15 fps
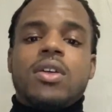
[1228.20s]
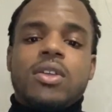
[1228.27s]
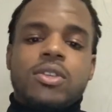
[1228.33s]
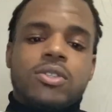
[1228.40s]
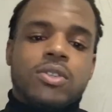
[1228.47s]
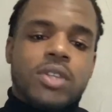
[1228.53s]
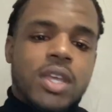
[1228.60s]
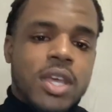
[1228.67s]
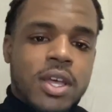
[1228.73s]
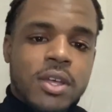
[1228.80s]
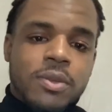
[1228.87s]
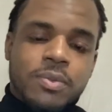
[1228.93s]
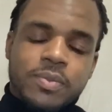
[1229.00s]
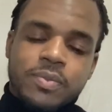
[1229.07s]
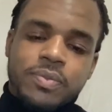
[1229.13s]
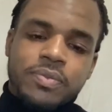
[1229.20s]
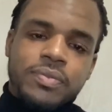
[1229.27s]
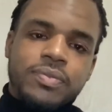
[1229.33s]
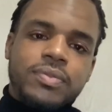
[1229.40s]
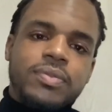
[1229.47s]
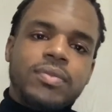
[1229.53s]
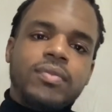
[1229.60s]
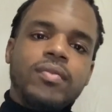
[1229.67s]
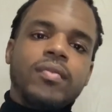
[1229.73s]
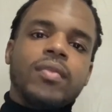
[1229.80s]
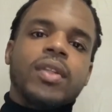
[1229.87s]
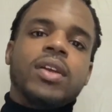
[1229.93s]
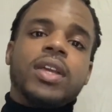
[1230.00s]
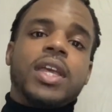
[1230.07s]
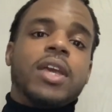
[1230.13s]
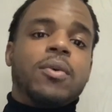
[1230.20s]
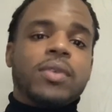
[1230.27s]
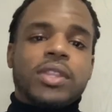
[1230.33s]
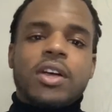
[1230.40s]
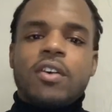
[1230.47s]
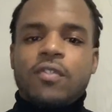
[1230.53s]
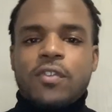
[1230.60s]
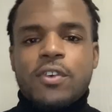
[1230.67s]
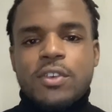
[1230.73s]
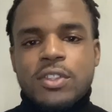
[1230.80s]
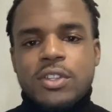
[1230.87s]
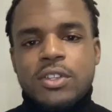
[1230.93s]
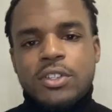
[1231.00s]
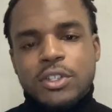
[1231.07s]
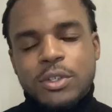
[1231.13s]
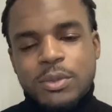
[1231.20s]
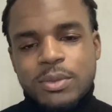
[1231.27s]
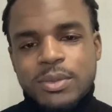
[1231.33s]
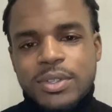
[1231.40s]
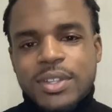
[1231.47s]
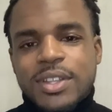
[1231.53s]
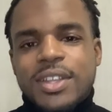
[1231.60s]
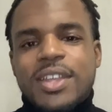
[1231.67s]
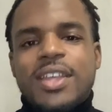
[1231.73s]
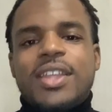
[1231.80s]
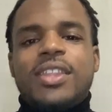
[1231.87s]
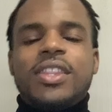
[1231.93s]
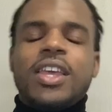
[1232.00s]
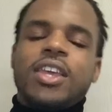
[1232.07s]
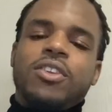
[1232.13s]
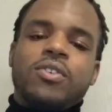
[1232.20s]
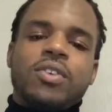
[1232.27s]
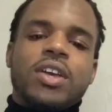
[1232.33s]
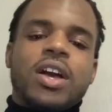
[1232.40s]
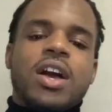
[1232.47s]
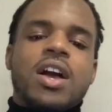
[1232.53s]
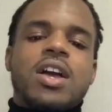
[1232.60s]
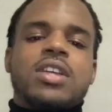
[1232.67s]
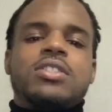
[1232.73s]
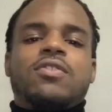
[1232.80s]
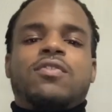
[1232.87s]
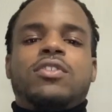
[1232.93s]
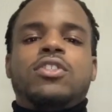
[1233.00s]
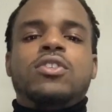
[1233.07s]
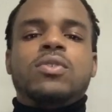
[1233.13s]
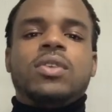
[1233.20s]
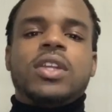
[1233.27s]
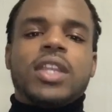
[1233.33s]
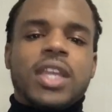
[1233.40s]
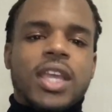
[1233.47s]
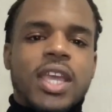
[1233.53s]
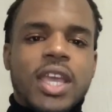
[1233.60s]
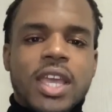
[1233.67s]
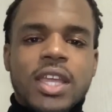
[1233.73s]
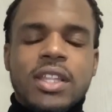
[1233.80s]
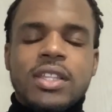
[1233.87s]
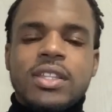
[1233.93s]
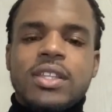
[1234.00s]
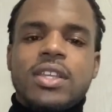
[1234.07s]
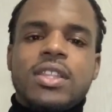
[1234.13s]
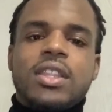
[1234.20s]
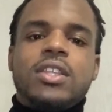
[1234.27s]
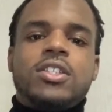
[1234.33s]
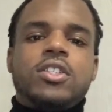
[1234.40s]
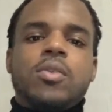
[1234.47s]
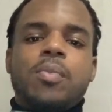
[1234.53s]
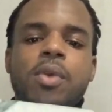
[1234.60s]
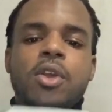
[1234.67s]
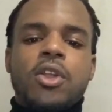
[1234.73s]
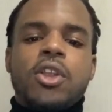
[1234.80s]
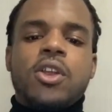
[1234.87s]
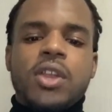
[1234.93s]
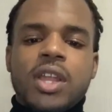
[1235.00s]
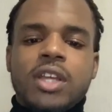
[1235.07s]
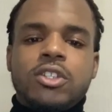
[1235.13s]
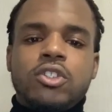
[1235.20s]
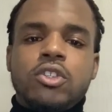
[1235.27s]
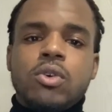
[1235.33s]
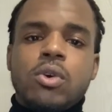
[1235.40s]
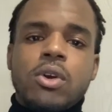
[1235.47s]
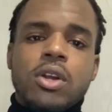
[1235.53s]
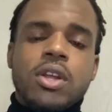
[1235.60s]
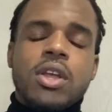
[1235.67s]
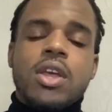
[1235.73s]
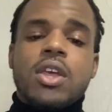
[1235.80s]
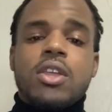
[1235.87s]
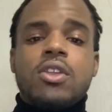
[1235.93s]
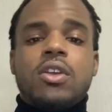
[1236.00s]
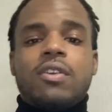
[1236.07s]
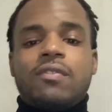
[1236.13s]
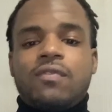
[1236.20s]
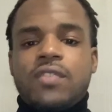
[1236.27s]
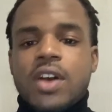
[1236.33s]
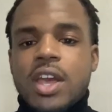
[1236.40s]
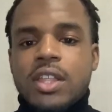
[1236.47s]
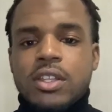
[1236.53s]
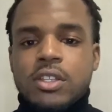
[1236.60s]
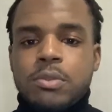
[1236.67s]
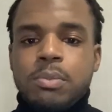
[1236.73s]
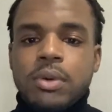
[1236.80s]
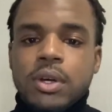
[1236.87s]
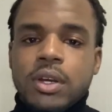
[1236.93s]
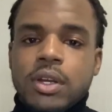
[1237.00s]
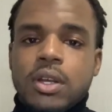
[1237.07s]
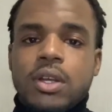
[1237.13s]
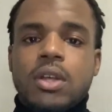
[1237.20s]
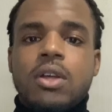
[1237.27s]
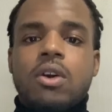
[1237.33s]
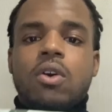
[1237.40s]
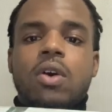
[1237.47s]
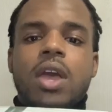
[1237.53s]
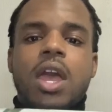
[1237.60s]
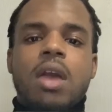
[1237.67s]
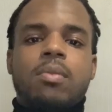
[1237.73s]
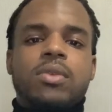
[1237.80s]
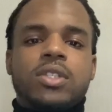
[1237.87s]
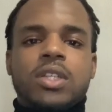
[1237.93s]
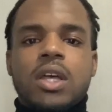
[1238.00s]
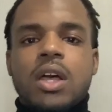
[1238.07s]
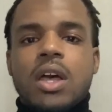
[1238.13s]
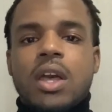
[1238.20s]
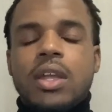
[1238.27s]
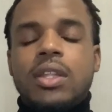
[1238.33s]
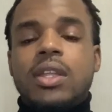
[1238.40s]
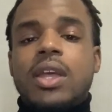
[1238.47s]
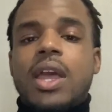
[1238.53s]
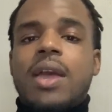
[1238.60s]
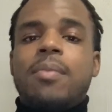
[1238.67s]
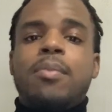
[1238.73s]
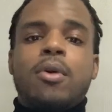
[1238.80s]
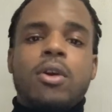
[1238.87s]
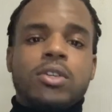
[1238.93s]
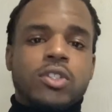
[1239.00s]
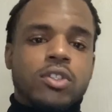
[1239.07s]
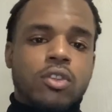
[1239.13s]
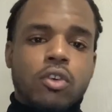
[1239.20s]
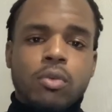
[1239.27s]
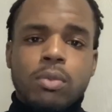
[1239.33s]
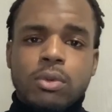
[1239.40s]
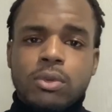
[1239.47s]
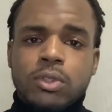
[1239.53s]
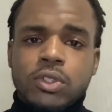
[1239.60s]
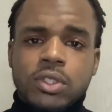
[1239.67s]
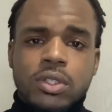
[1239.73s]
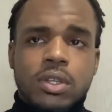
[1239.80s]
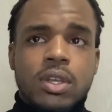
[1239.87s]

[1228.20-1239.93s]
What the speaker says: So yeah, again, without further ado, thank you guys for tuning in. This is the Millionaire Next Door. You can find this book on Amazon, at Barnes and Nobles,